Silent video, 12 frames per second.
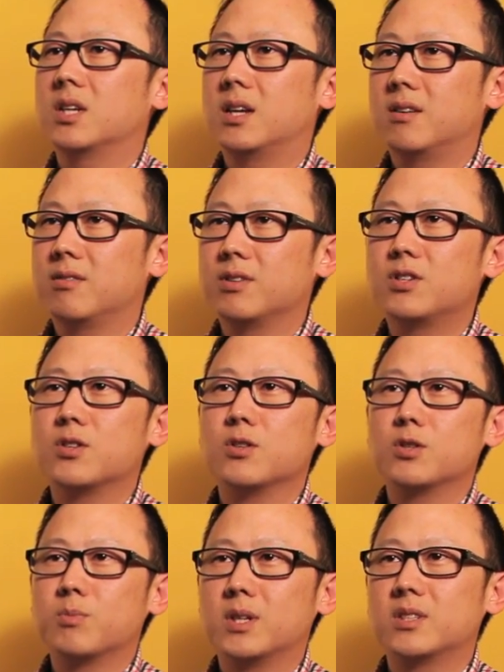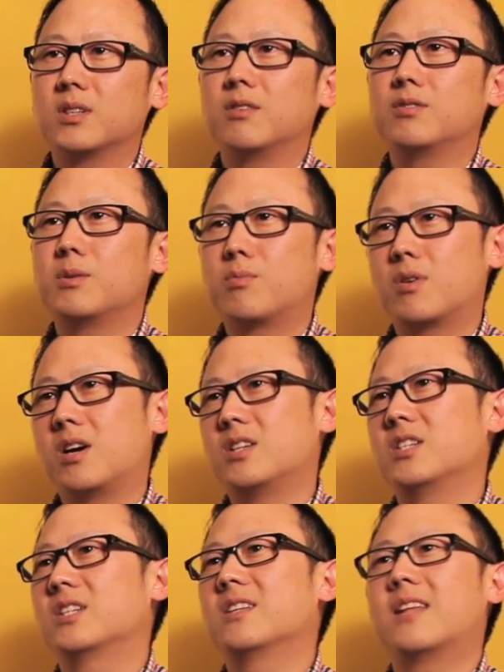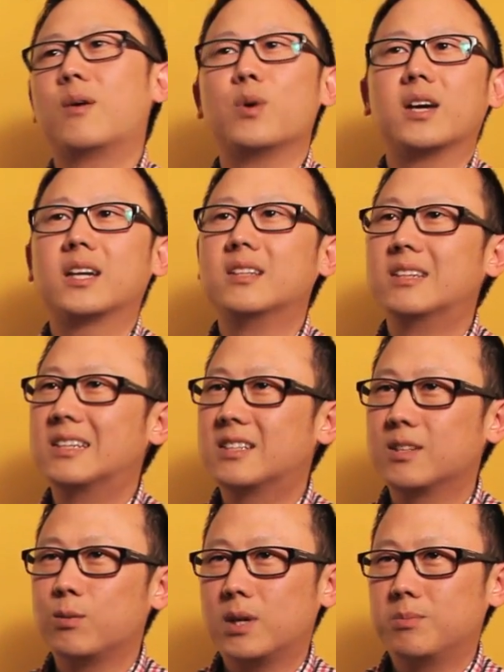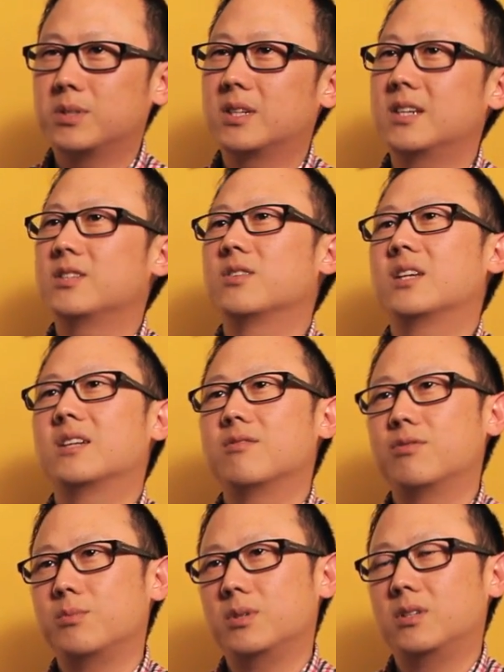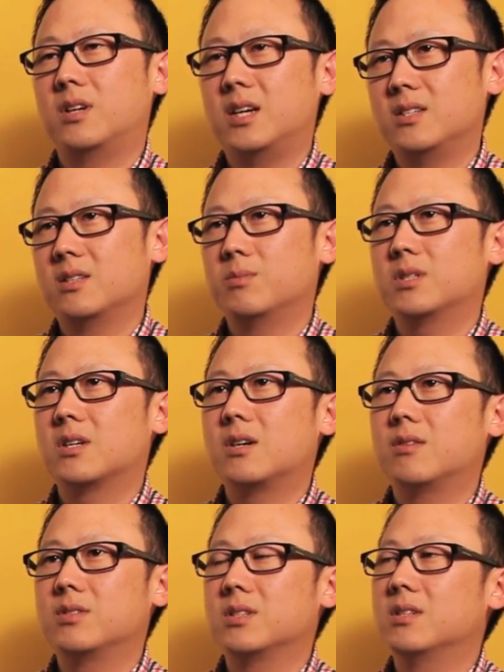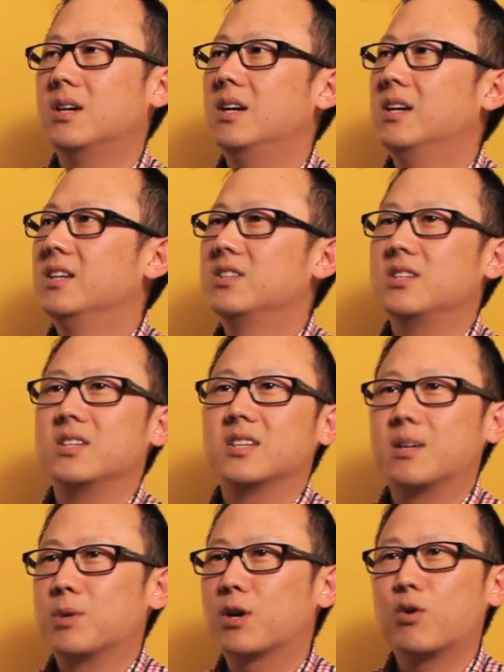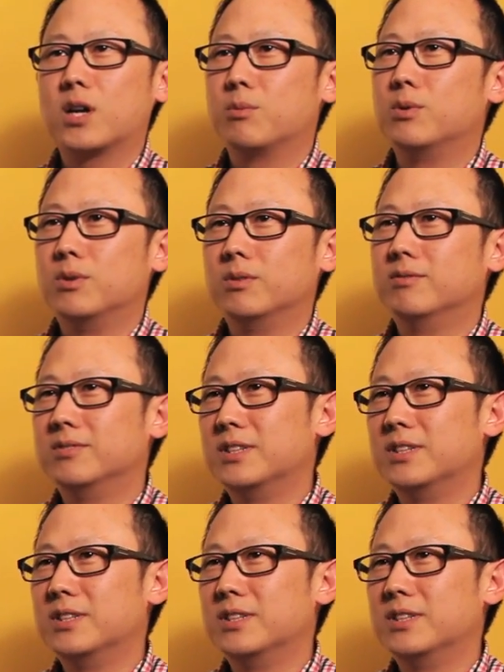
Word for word: kind of introduce myself and the project, and that way I can link to the website so they can familiarize themselves and see that I'm a credible,